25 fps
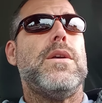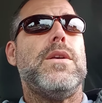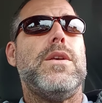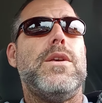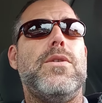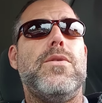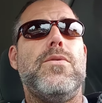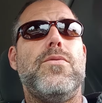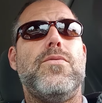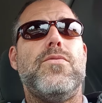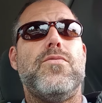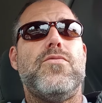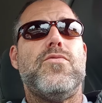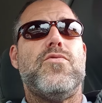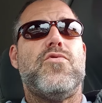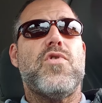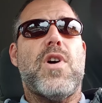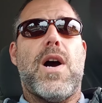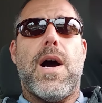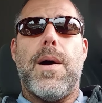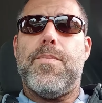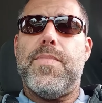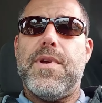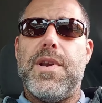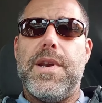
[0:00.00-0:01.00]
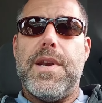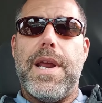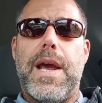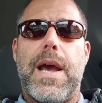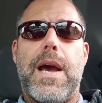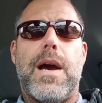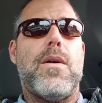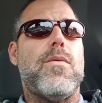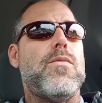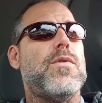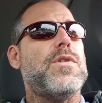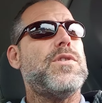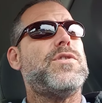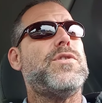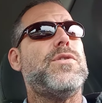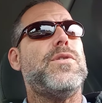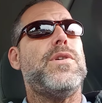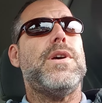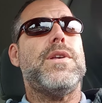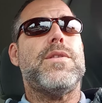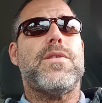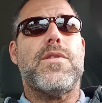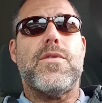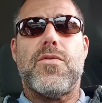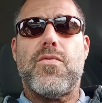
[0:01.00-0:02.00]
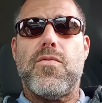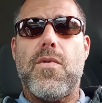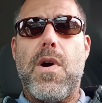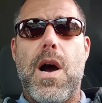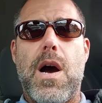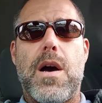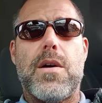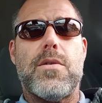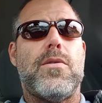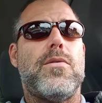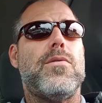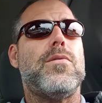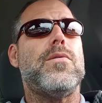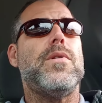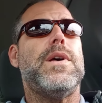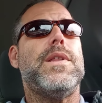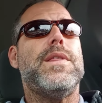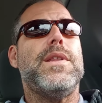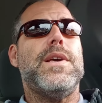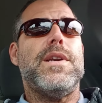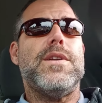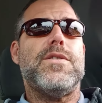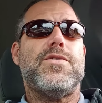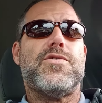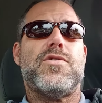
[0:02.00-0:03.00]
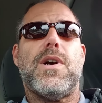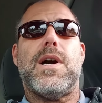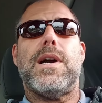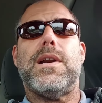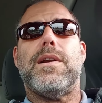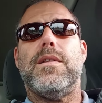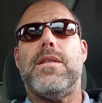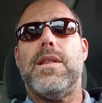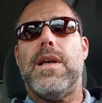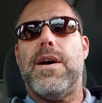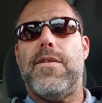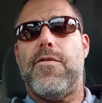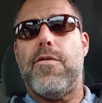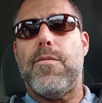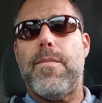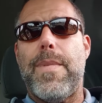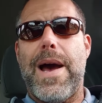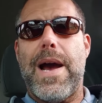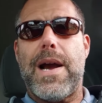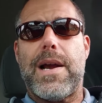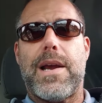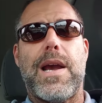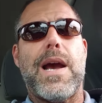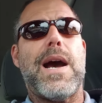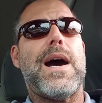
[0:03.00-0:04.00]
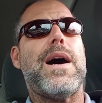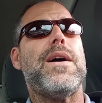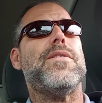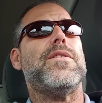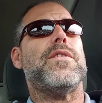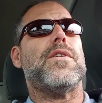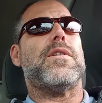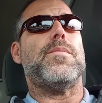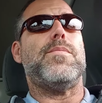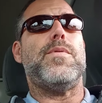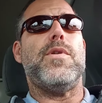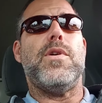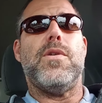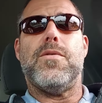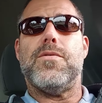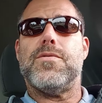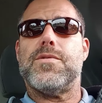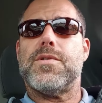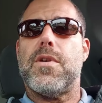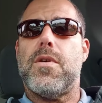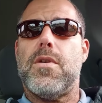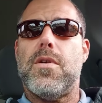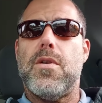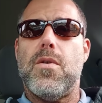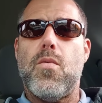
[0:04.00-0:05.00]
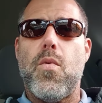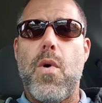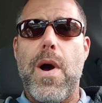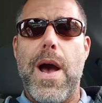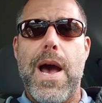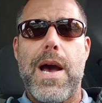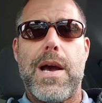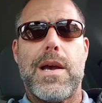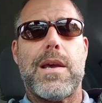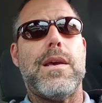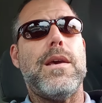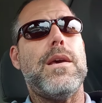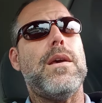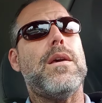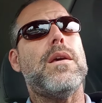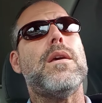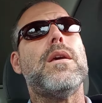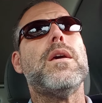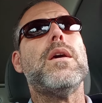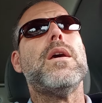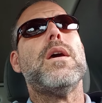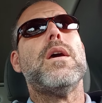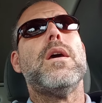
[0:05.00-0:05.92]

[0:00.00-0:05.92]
you drop it down, once you hit the throttle, and then it's trying to level back out, and the computer's going wacky,